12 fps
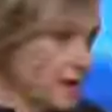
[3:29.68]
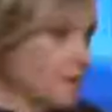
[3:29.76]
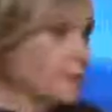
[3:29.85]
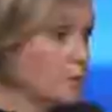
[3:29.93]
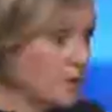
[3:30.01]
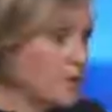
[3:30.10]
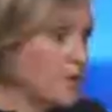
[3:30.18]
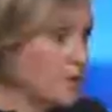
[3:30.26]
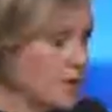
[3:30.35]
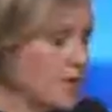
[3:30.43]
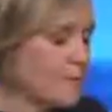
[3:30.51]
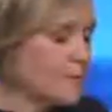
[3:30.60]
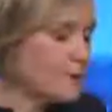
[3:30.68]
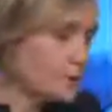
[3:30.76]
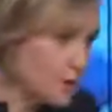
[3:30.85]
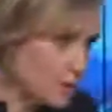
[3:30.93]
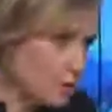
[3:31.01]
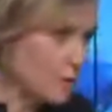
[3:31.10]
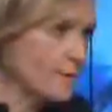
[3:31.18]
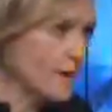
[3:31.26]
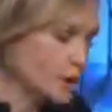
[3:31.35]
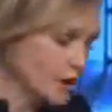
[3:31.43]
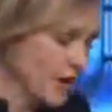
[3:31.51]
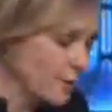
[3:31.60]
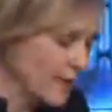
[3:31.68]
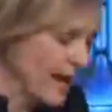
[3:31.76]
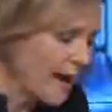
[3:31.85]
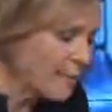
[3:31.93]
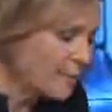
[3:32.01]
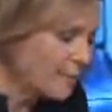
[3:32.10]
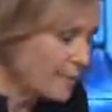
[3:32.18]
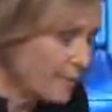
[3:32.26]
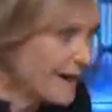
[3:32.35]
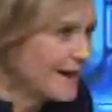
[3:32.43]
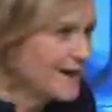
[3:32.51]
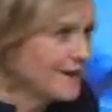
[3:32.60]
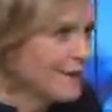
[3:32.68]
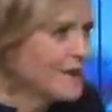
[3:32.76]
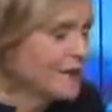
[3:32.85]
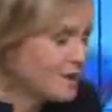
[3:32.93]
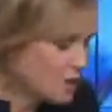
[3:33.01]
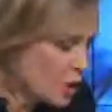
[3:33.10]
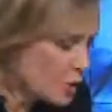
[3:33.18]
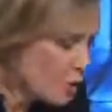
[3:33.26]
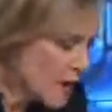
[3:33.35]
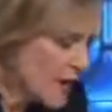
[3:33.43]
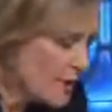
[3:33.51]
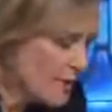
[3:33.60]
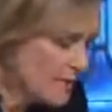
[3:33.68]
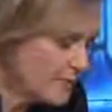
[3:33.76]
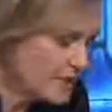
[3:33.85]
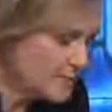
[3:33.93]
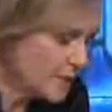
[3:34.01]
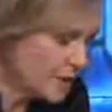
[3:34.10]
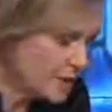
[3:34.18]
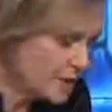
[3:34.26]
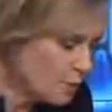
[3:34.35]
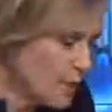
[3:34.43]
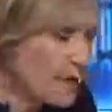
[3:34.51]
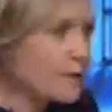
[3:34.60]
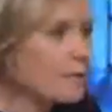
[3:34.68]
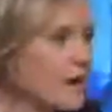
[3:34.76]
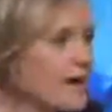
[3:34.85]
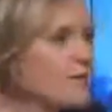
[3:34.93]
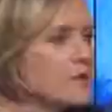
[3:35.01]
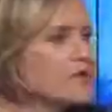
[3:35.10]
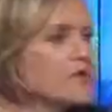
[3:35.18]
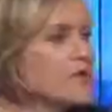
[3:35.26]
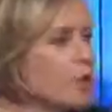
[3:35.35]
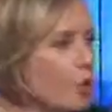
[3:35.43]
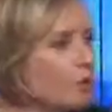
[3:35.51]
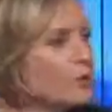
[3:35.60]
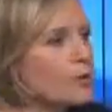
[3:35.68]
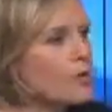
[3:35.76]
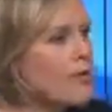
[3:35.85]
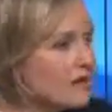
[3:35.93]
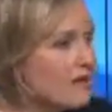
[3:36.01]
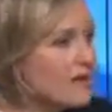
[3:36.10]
equally shared, but you did talk about sharing out the pain. So where in this budget, where, where is the corporate heavy